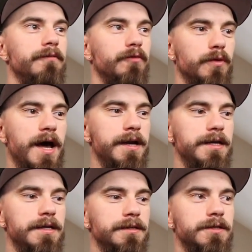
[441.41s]
for what I
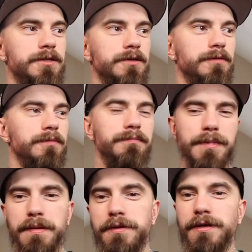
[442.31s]
need it to do,
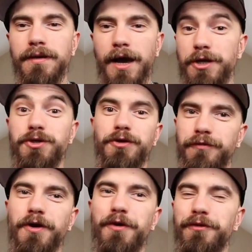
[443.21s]
maybe I should
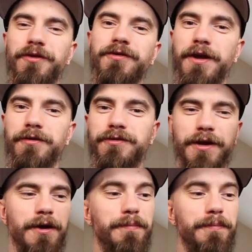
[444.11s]
have gone with a standard scale.